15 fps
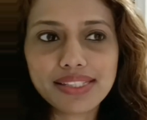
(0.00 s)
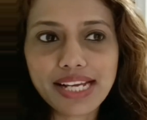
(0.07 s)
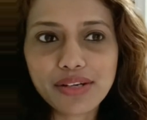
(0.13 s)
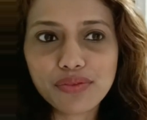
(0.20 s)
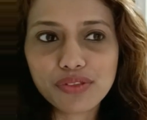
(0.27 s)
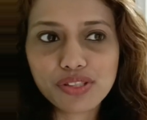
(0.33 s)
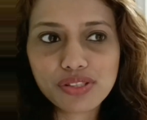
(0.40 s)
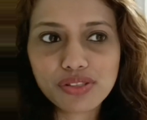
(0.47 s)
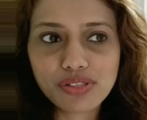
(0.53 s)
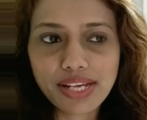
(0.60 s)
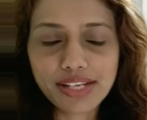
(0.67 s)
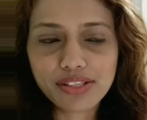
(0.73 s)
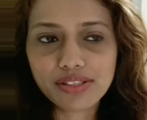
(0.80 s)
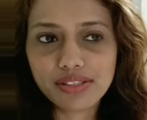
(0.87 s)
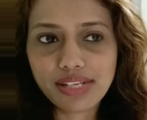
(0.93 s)
but that
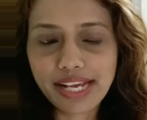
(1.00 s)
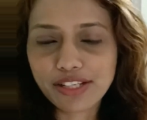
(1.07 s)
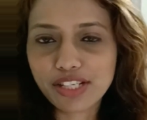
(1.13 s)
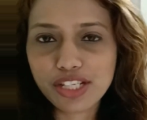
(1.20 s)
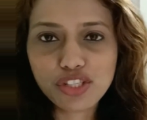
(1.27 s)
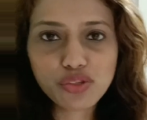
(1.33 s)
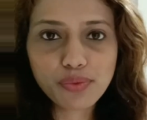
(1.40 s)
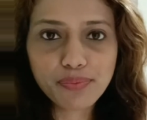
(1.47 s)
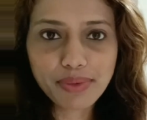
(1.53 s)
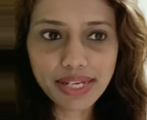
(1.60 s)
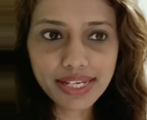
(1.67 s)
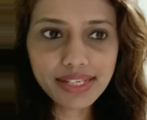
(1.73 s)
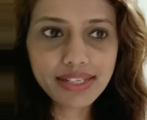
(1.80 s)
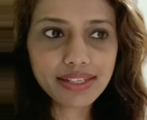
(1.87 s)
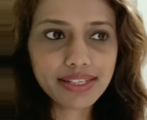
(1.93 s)
was actually
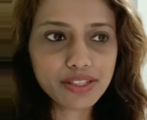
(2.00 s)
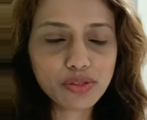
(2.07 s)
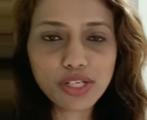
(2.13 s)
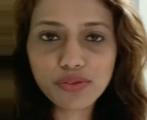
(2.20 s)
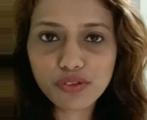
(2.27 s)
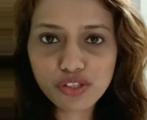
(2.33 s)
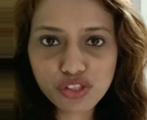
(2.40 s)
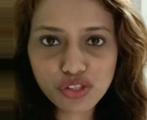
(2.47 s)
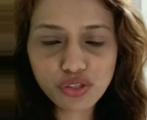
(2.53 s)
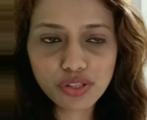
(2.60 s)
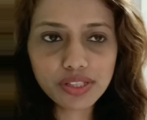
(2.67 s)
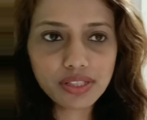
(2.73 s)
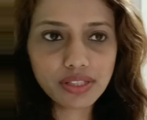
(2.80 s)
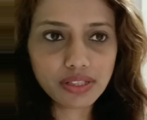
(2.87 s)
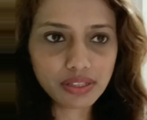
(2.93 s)
too big though it
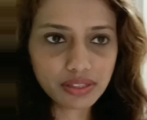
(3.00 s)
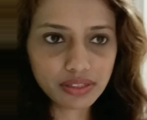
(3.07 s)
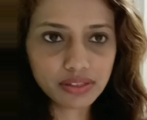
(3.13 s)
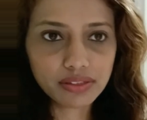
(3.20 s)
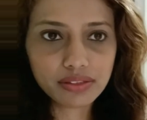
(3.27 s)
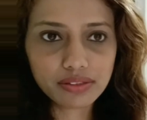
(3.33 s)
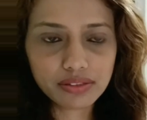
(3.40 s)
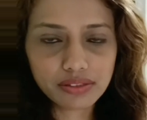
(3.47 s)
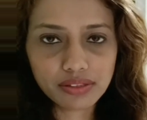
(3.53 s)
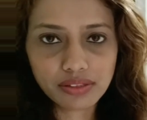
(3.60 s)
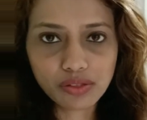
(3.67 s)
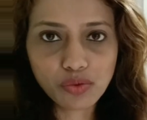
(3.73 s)
was good uh,